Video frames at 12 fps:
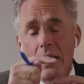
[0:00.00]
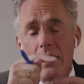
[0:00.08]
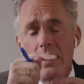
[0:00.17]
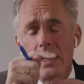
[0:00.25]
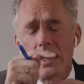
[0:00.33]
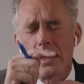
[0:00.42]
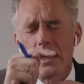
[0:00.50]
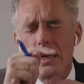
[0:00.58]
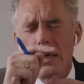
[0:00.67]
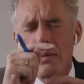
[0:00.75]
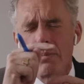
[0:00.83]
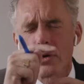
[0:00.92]
the
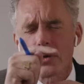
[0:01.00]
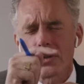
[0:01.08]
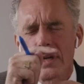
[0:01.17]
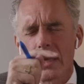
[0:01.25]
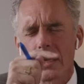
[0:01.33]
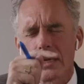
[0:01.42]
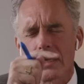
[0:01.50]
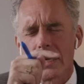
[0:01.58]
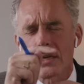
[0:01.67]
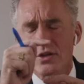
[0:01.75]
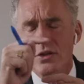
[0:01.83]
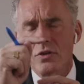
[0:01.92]
personality
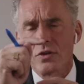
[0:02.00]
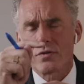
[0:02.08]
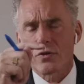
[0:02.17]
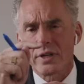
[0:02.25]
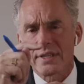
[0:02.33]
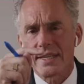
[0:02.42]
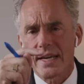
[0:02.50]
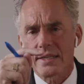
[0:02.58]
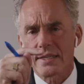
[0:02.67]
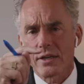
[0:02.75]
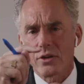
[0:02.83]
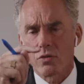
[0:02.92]
test used for
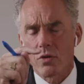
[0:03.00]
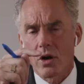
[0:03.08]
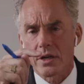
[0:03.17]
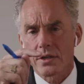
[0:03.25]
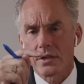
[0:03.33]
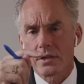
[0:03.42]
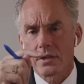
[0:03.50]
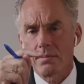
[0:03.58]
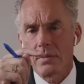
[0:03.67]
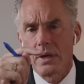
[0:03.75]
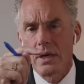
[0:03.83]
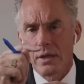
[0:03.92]
assessing
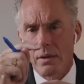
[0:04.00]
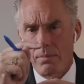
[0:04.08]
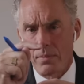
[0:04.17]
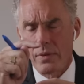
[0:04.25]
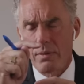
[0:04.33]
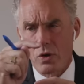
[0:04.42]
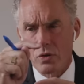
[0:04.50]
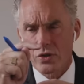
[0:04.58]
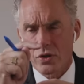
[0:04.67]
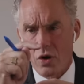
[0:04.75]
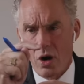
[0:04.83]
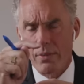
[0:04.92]
neuroticism the, the
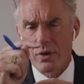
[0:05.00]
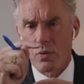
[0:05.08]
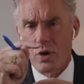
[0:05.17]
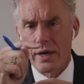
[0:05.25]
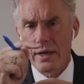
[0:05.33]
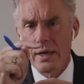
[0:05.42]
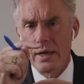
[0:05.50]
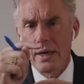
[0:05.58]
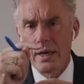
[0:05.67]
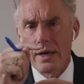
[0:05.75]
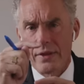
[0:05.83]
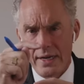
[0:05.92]
most common one,
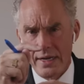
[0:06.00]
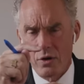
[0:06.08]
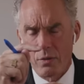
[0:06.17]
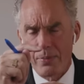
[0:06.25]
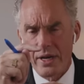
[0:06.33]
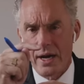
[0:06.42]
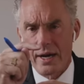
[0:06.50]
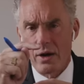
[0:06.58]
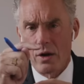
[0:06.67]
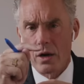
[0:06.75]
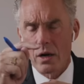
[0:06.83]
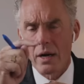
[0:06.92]
the
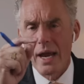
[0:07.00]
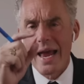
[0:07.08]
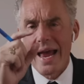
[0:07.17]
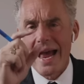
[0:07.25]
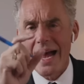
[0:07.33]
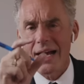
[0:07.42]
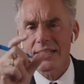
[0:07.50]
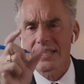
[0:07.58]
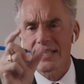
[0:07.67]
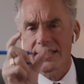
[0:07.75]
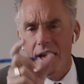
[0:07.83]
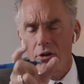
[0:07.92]
NEO-PI-R,
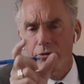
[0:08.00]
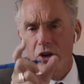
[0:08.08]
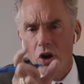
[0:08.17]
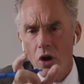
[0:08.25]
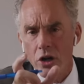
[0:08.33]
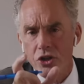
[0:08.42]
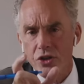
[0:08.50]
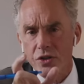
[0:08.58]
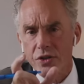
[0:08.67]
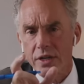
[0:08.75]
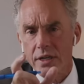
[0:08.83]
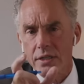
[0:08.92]
has self
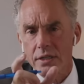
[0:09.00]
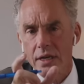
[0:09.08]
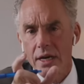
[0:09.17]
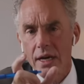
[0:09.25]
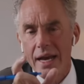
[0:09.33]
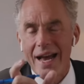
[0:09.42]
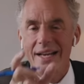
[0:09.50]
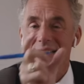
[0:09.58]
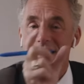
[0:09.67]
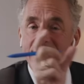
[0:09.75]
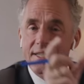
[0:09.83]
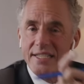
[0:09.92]
consciousness
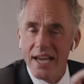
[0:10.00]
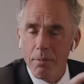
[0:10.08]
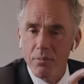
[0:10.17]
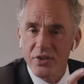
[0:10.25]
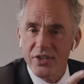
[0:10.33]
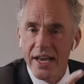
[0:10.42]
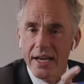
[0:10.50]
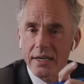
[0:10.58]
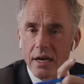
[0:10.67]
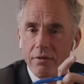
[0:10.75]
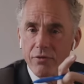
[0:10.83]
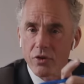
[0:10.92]
as a
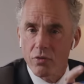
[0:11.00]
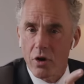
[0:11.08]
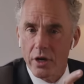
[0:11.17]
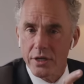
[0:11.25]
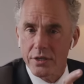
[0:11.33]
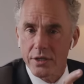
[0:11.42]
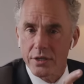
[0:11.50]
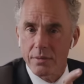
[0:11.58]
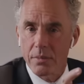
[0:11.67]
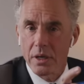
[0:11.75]
subset of neuroticism.